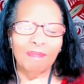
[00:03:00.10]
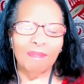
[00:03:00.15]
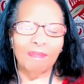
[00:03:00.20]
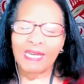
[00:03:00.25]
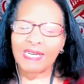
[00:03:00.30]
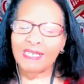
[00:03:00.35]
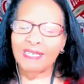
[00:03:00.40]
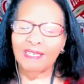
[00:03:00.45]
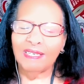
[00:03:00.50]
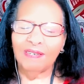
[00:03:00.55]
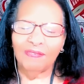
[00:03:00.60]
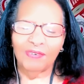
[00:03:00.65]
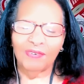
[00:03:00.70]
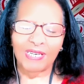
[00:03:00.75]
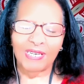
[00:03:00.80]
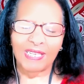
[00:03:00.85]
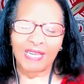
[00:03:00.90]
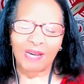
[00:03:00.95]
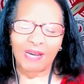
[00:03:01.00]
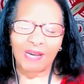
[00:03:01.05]
may deliver
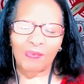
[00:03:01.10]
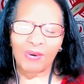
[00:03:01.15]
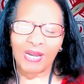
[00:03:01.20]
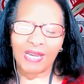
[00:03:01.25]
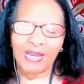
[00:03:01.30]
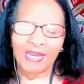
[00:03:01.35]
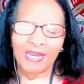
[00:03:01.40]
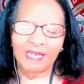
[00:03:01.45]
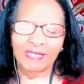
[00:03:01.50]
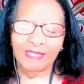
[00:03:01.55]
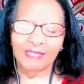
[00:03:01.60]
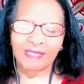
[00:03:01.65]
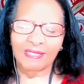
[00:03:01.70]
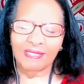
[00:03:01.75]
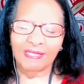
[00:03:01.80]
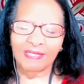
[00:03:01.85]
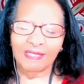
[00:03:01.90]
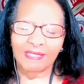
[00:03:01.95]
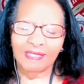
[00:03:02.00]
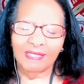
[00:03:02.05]
it that way.
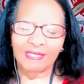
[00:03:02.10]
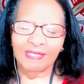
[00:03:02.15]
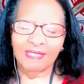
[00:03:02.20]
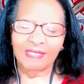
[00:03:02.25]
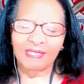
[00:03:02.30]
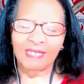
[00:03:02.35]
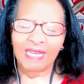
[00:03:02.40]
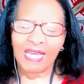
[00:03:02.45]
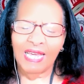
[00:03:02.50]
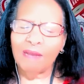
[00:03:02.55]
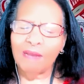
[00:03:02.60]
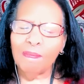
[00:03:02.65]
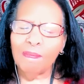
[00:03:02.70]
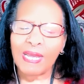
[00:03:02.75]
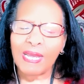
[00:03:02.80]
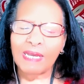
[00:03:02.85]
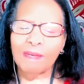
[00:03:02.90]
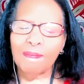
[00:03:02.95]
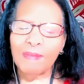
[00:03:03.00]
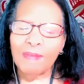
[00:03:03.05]
And
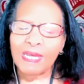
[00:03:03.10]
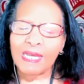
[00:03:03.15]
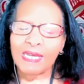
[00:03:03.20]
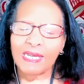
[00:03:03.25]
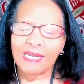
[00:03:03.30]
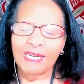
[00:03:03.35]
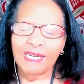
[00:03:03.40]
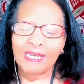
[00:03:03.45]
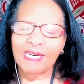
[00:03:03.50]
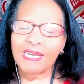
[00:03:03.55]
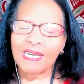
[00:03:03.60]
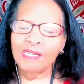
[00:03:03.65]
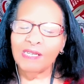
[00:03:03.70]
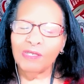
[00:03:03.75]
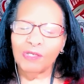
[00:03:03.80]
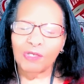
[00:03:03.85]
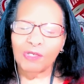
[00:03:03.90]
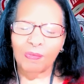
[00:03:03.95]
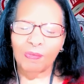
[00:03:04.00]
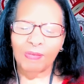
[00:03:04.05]
make me an
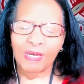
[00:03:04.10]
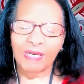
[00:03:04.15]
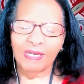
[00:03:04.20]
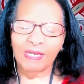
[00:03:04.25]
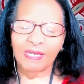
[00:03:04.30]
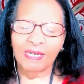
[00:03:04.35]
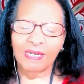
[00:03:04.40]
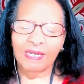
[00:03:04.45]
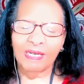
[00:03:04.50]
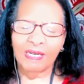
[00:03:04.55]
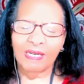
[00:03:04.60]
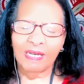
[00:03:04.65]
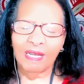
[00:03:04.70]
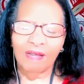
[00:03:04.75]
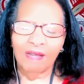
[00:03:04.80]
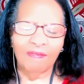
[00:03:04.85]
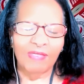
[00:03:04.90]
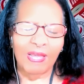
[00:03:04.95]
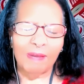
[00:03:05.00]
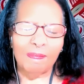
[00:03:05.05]
instrument
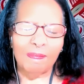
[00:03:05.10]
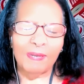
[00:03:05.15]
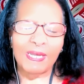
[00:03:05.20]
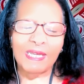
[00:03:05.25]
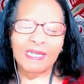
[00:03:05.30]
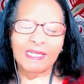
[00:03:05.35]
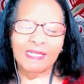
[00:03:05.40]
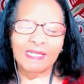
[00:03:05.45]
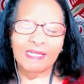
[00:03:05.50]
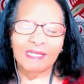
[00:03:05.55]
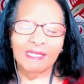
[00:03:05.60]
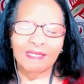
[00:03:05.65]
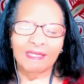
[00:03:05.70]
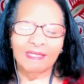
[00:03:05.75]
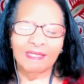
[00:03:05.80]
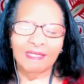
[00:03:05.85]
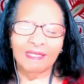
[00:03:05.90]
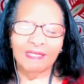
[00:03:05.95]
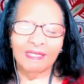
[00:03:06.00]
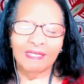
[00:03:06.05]
of thy peace,
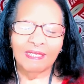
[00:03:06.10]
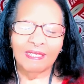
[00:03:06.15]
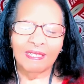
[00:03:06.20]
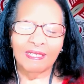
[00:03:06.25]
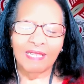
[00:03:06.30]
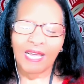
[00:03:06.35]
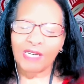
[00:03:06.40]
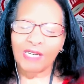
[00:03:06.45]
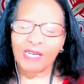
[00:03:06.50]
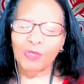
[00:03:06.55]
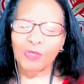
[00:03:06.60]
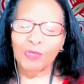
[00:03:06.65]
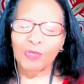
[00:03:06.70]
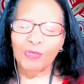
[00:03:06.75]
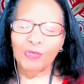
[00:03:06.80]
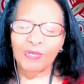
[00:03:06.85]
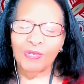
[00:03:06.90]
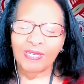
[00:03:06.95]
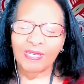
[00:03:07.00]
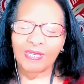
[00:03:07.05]
thy
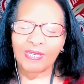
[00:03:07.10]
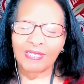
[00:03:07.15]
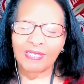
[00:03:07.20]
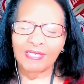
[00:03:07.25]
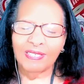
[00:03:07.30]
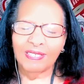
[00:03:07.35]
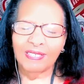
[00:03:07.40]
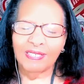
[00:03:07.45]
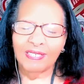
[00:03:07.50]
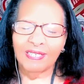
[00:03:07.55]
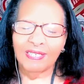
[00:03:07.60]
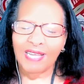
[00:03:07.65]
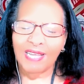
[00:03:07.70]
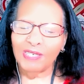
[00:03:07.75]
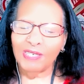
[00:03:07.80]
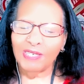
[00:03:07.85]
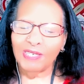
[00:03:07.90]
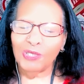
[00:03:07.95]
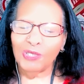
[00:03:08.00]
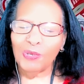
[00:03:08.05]
truth,
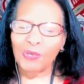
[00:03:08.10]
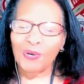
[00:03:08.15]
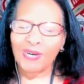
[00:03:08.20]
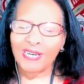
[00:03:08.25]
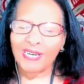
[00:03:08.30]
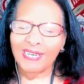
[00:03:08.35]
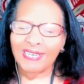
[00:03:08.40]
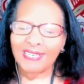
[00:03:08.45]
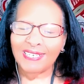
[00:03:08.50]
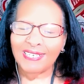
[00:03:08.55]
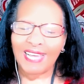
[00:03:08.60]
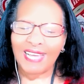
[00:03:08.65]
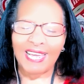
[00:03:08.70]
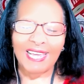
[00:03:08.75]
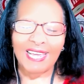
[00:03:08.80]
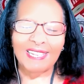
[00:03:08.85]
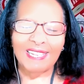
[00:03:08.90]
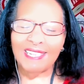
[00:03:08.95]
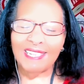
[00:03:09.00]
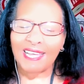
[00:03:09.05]
thy joy,
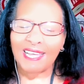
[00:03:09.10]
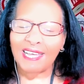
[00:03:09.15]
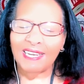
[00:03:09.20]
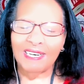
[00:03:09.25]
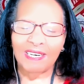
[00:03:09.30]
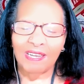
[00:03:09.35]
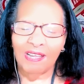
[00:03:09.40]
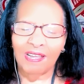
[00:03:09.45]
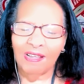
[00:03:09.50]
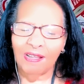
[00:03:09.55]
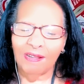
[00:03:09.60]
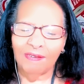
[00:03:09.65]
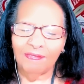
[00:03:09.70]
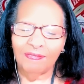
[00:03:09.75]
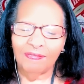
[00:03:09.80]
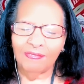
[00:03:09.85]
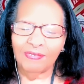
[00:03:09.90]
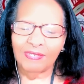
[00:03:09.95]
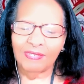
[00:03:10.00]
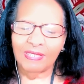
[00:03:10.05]
and thy love.
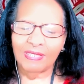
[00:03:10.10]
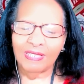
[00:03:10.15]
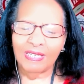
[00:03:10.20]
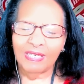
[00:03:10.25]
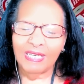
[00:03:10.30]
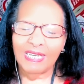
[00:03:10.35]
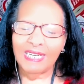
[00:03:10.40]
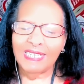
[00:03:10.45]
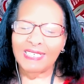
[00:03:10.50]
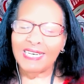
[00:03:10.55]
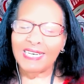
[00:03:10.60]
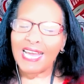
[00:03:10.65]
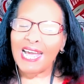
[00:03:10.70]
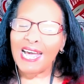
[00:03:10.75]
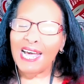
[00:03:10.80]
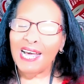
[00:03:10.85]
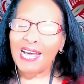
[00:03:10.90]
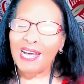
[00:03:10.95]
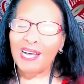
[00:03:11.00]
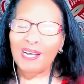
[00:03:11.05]

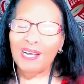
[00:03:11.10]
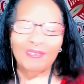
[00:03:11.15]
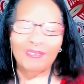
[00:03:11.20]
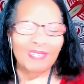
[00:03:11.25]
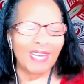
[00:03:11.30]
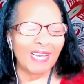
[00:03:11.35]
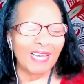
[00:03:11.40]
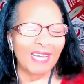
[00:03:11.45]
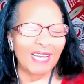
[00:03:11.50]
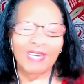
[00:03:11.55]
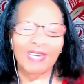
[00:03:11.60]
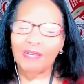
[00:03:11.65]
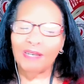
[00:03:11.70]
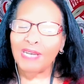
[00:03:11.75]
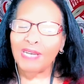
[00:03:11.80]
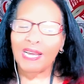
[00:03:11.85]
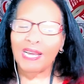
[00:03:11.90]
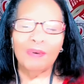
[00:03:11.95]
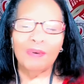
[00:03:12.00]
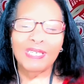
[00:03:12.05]
Now,
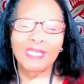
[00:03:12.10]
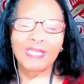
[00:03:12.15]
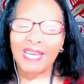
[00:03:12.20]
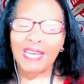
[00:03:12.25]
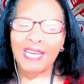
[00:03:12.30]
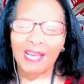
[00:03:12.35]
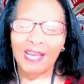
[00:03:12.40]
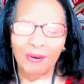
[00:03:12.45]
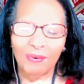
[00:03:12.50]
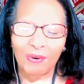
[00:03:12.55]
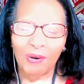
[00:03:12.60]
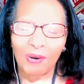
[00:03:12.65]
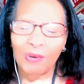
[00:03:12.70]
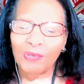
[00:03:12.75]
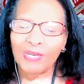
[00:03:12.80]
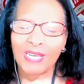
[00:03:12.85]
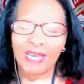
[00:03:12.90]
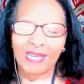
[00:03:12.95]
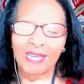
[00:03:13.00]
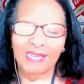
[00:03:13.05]
and now. Oh,
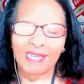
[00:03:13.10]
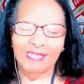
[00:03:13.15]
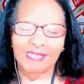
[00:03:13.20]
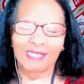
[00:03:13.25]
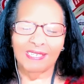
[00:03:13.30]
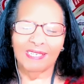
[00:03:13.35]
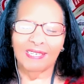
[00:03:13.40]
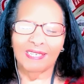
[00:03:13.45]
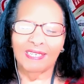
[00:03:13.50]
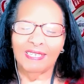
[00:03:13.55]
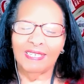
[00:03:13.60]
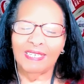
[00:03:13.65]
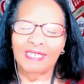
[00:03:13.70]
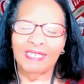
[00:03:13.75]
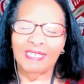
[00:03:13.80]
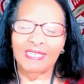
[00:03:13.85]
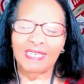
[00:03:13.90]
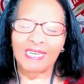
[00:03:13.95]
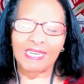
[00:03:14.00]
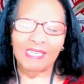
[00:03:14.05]
yes.
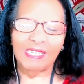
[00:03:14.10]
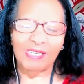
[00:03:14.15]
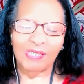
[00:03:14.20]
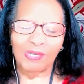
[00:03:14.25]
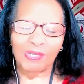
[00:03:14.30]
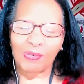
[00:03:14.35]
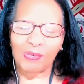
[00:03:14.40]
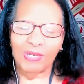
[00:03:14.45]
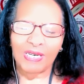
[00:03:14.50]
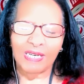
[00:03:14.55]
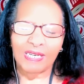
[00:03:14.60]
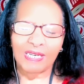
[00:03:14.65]
And so it